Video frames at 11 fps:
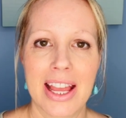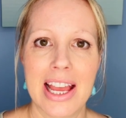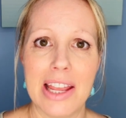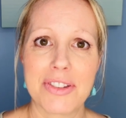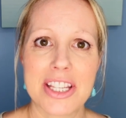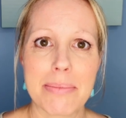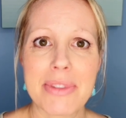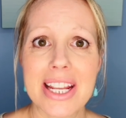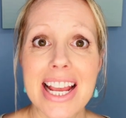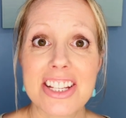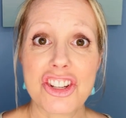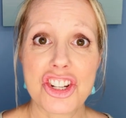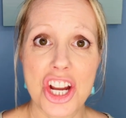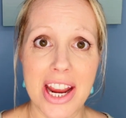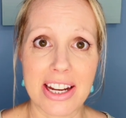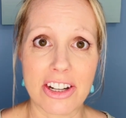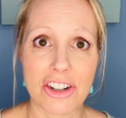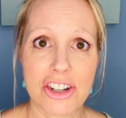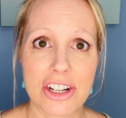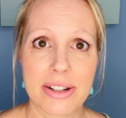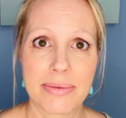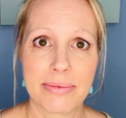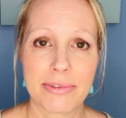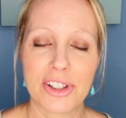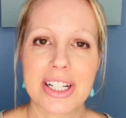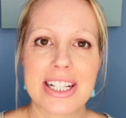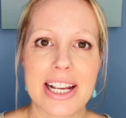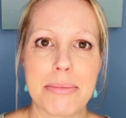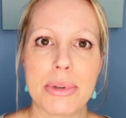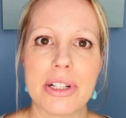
If something has changed, for example,